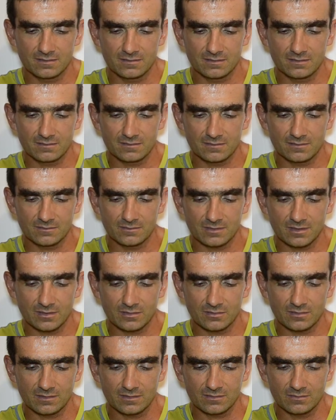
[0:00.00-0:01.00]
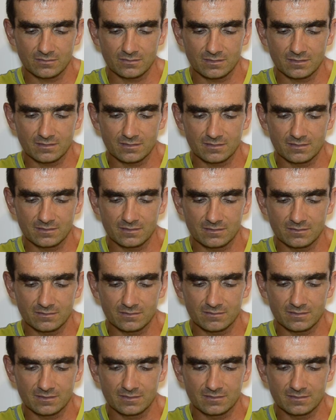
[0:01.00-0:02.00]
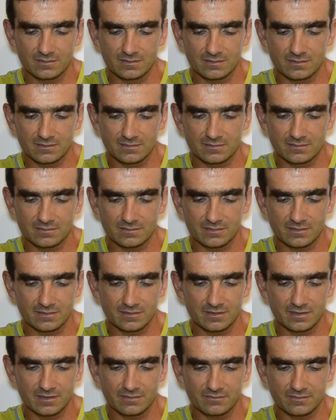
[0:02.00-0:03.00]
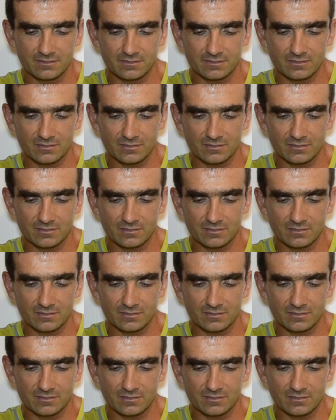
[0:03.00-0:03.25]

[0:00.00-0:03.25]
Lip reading: As I mean, like, look at it, he never,